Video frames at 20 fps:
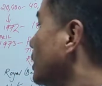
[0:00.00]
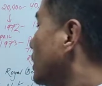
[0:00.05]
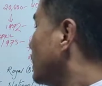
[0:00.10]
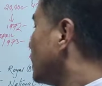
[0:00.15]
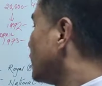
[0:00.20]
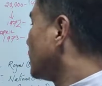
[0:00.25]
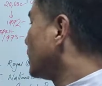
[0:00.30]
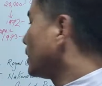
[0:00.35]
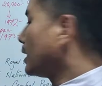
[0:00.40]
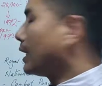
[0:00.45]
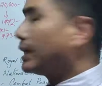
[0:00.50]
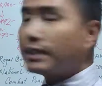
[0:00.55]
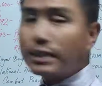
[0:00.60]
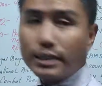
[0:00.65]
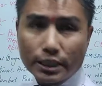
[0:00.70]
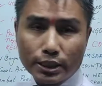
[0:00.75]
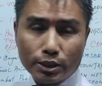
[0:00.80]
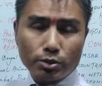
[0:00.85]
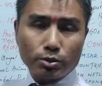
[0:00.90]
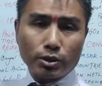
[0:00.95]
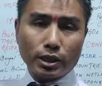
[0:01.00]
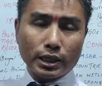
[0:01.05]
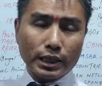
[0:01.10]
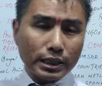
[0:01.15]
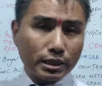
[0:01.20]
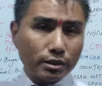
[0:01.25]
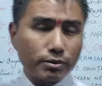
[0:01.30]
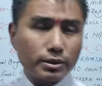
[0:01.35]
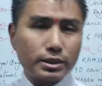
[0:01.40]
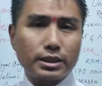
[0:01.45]
then in 1982 again
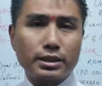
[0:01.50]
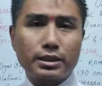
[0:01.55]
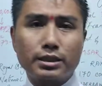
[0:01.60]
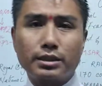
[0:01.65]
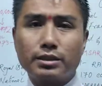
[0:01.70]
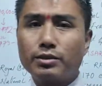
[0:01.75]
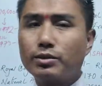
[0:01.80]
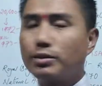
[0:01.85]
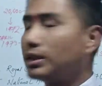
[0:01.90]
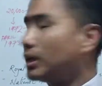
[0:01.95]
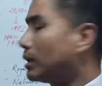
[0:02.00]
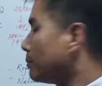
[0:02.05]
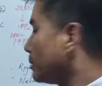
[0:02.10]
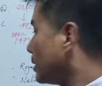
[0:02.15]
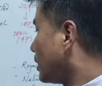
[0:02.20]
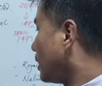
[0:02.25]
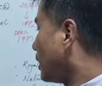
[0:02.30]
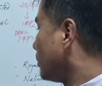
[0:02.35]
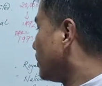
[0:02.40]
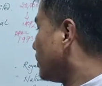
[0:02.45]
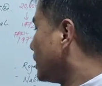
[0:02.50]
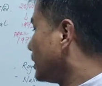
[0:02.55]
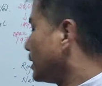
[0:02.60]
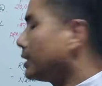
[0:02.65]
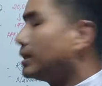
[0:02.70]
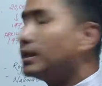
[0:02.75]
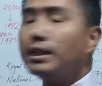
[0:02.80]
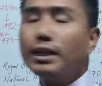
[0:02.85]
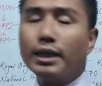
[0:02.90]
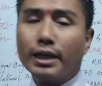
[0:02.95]
it was amended